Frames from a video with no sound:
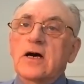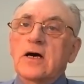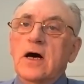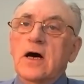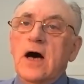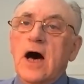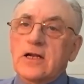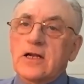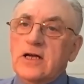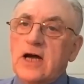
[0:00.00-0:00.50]

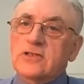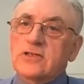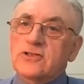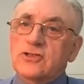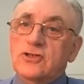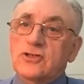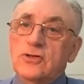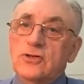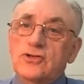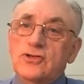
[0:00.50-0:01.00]

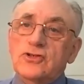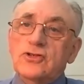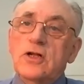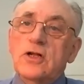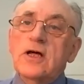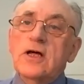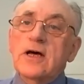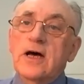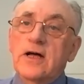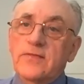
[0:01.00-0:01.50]

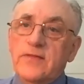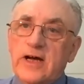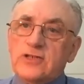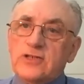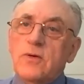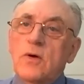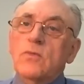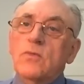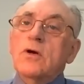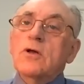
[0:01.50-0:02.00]
unconstitutional. And
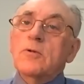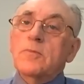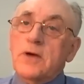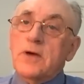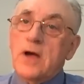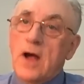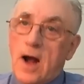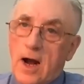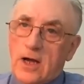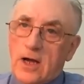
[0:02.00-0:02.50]
that's what we will
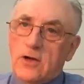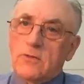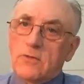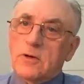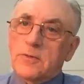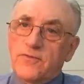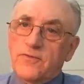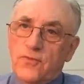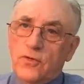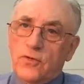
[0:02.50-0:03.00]
be
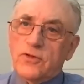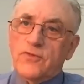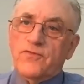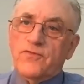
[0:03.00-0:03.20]
arguing before